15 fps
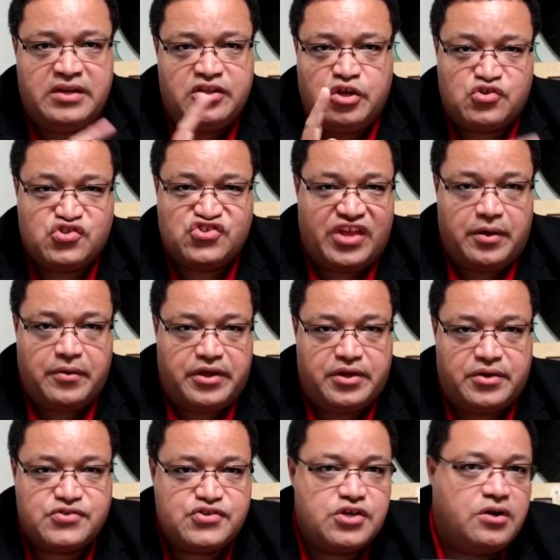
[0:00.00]
stereo.
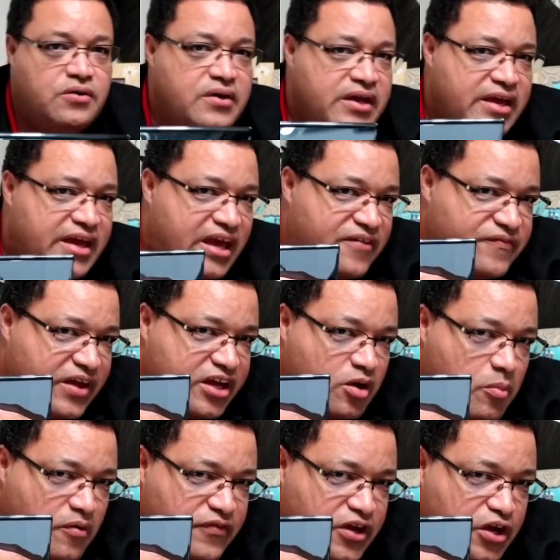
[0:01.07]
So if I come
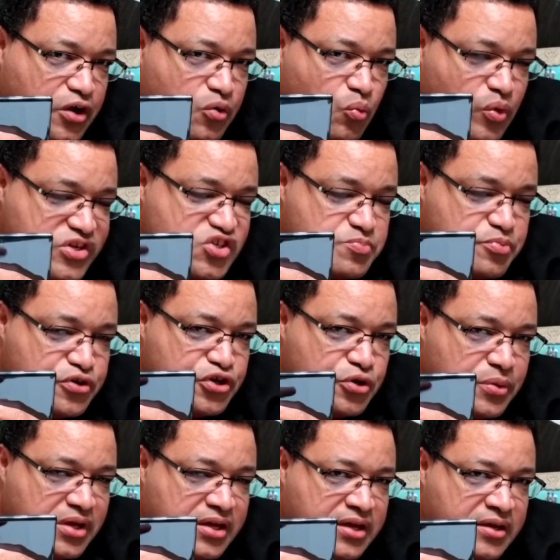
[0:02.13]
over here and whisper
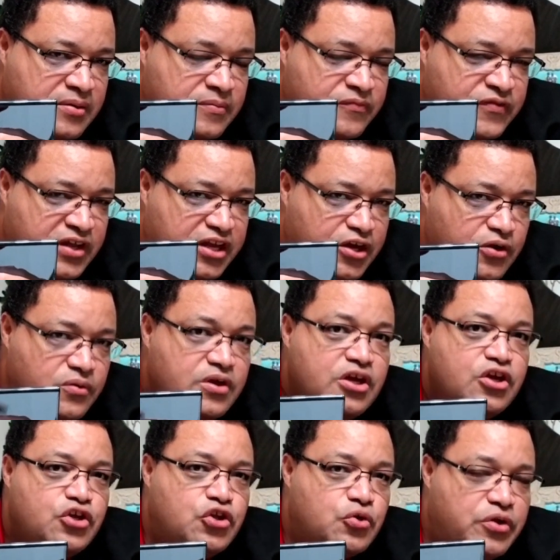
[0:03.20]
during a video,
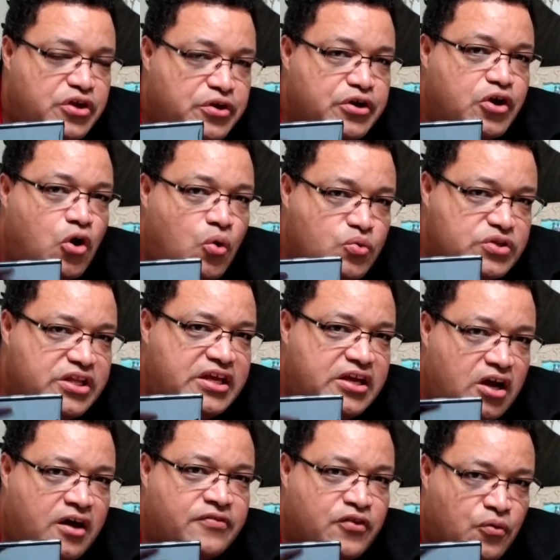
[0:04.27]
you'll hear it only
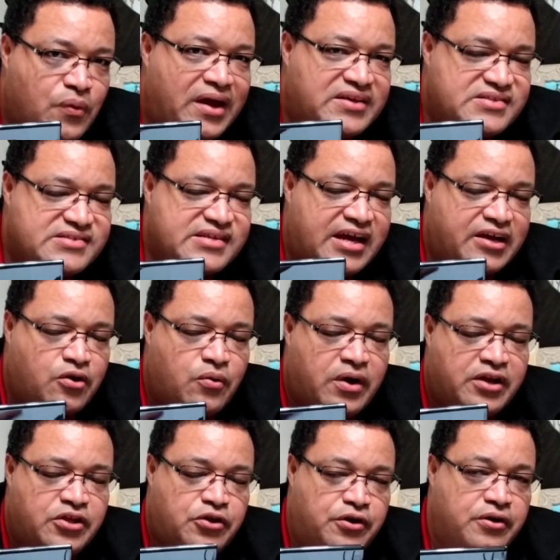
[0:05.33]
on the right side or
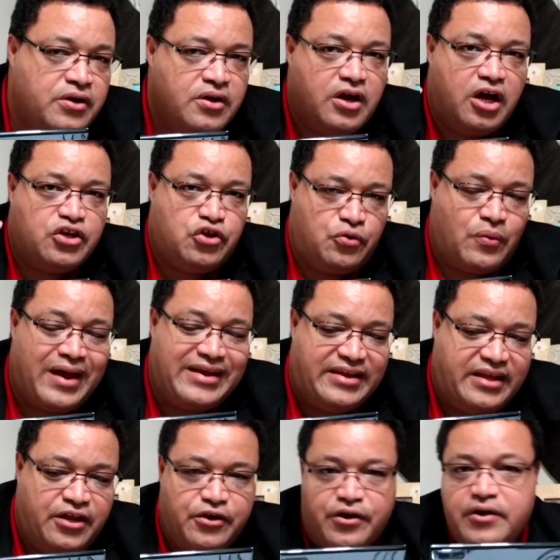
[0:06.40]
on your right
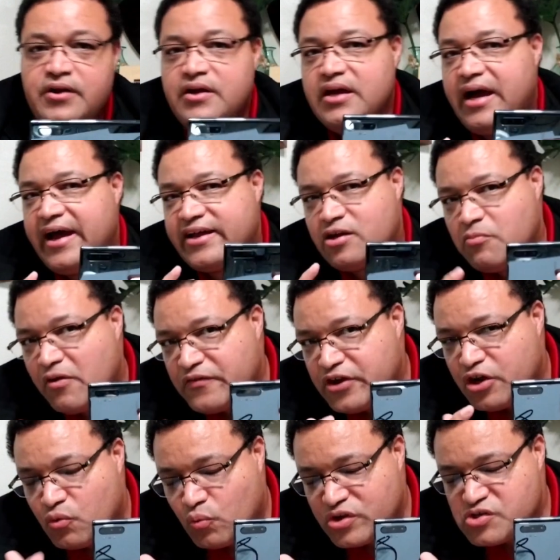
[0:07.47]
ear. I come over
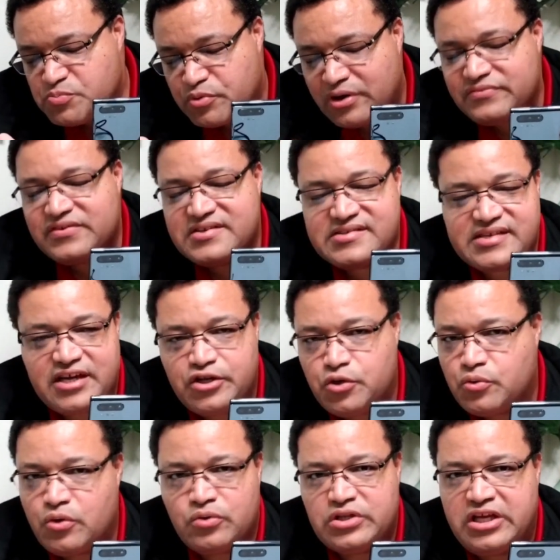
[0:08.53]
here and whisper on this side,
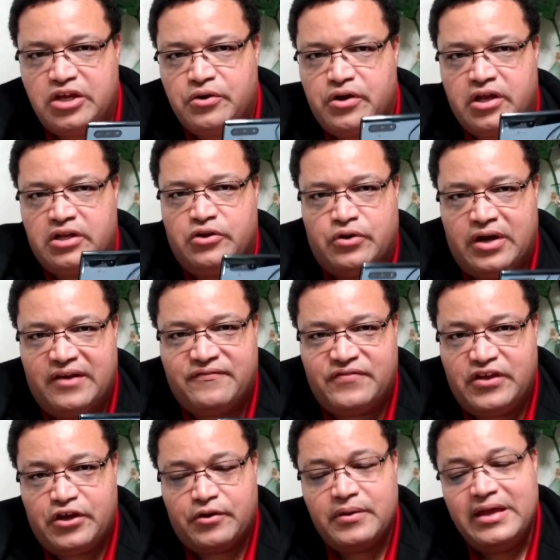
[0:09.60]
you'll only hear it on your left
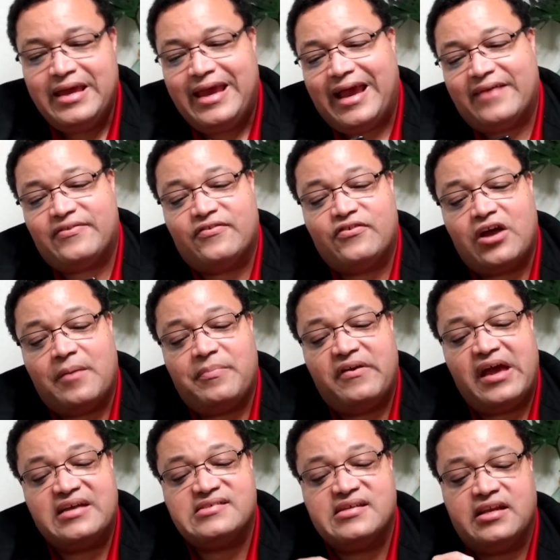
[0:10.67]
ear. At the top, it
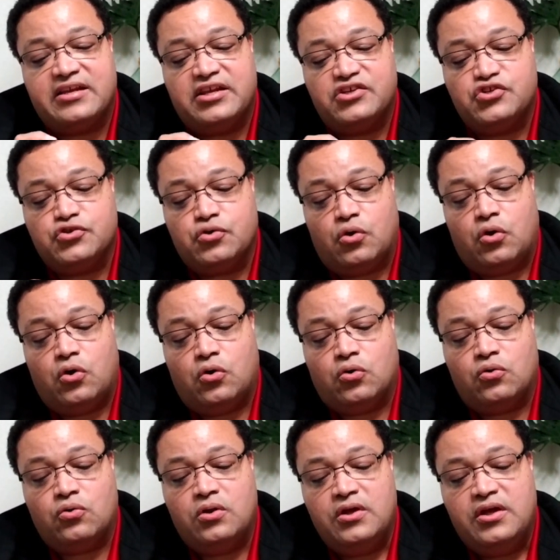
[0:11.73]
has an additional
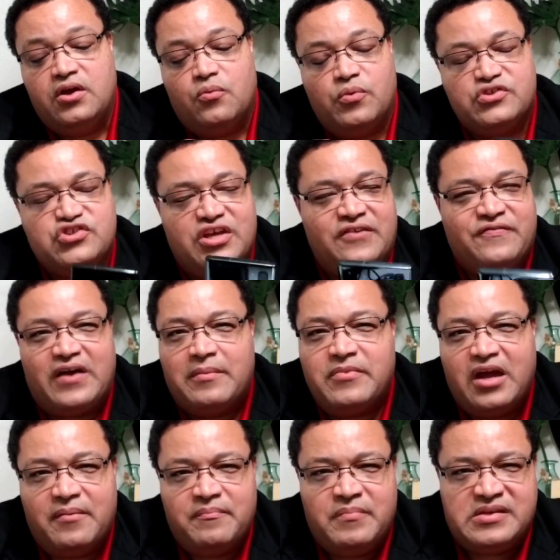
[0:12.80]
hole, which, if I'm
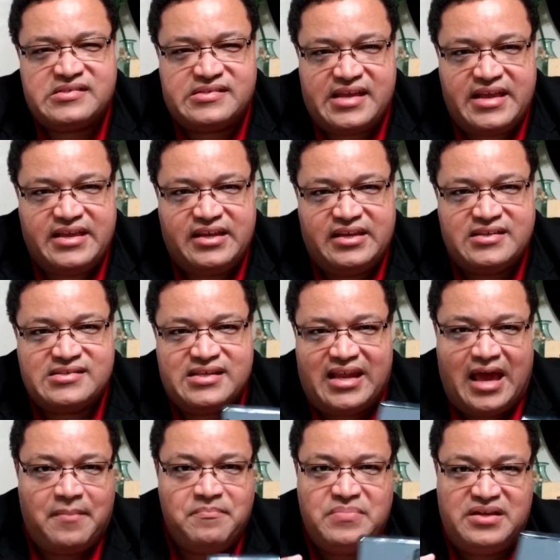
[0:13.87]
not mistaken, is an
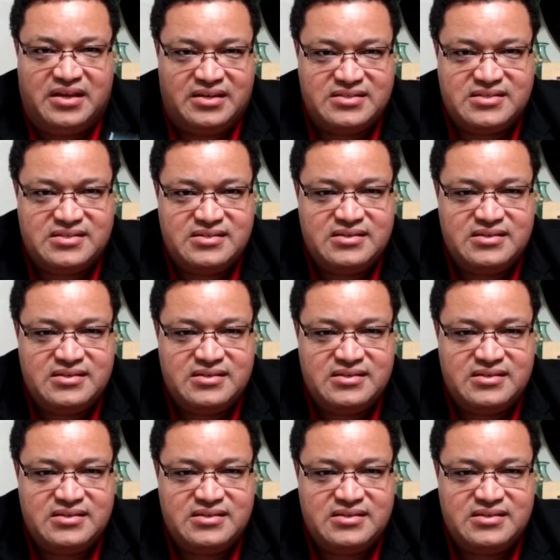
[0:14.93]
ambient